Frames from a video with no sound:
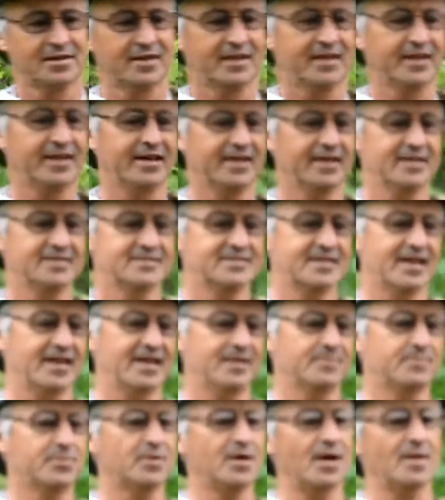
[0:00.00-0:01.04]
is that it
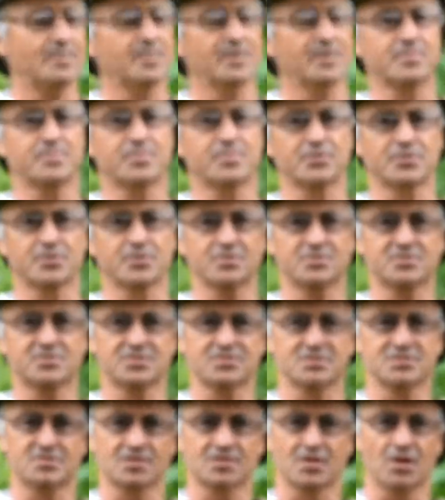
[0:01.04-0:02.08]
probably
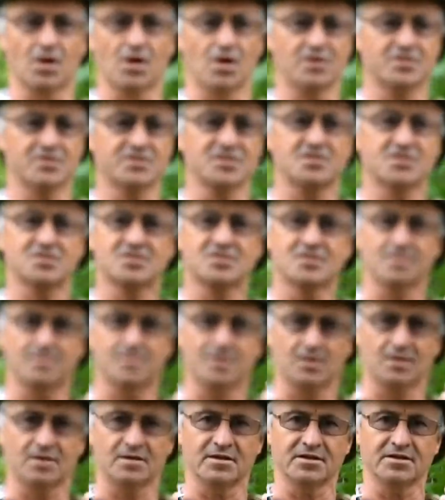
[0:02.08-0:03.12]
produces the largest
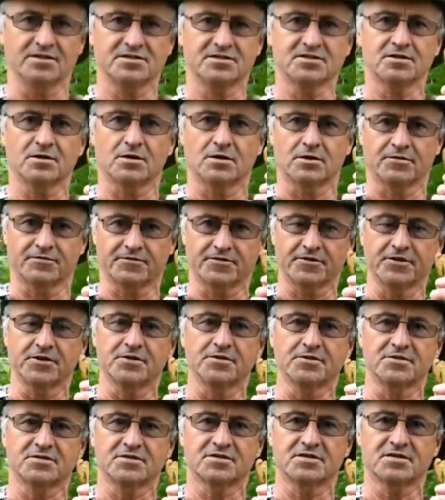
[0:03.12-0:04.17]
samaras or
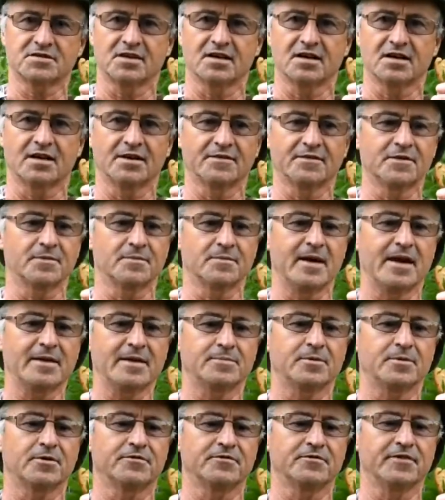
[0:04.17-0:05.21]
fruits of the
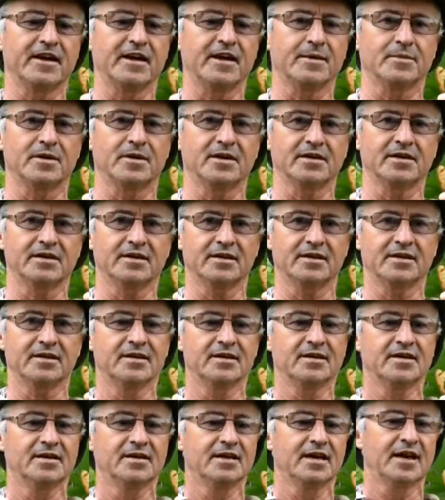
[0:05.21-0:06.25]
maple family,
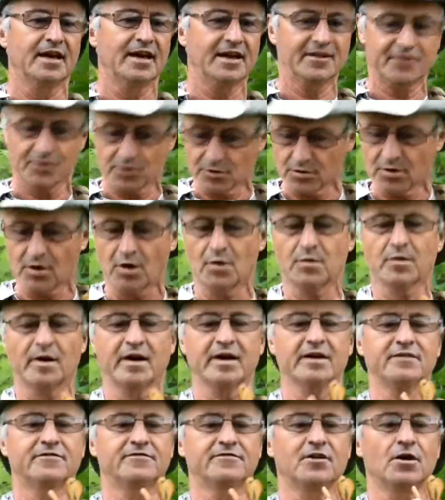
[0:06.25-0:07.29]
and they're
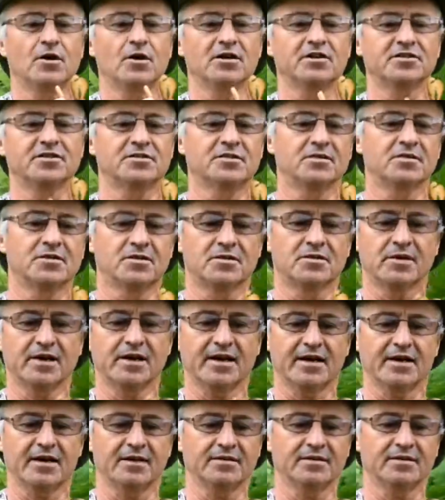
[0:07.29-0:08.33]
already falling to the
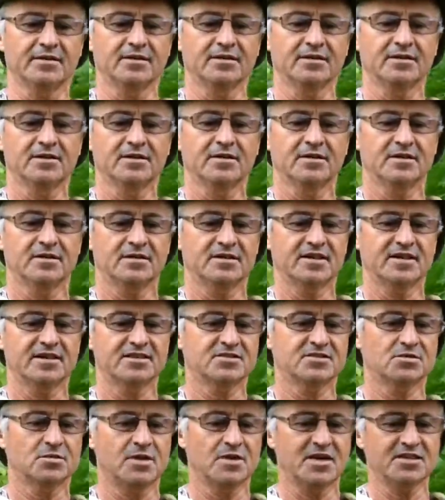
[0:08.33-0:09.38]
ground. Okay,
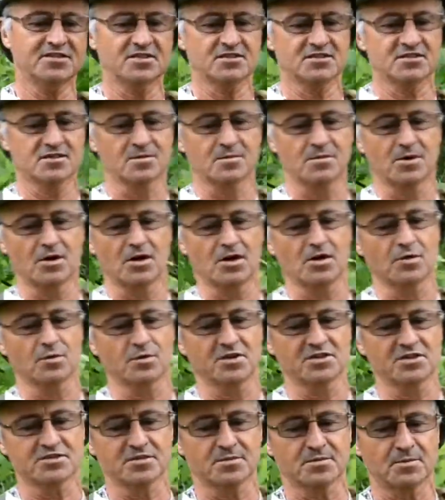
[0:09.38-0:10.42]
so what's a samara?
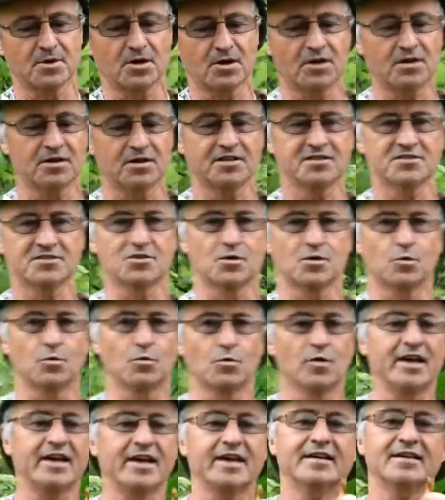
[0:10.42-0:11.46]
Well, samara is a
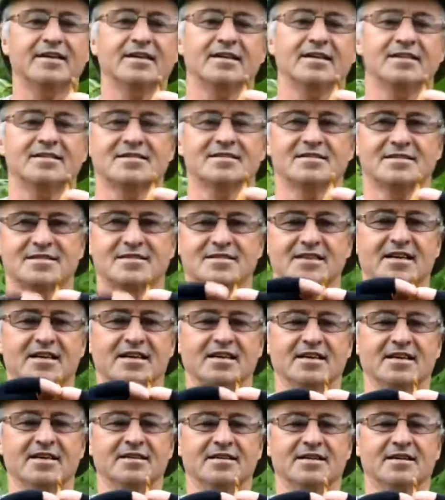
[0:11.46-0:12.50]
winged
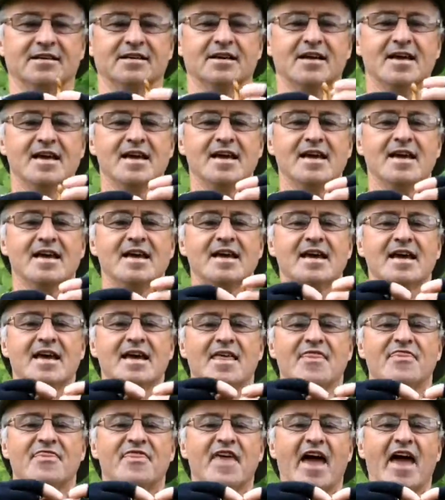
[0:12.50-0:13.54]
seed
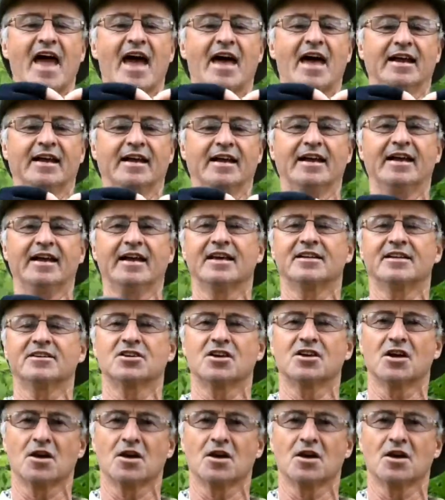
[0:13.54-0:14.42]
that in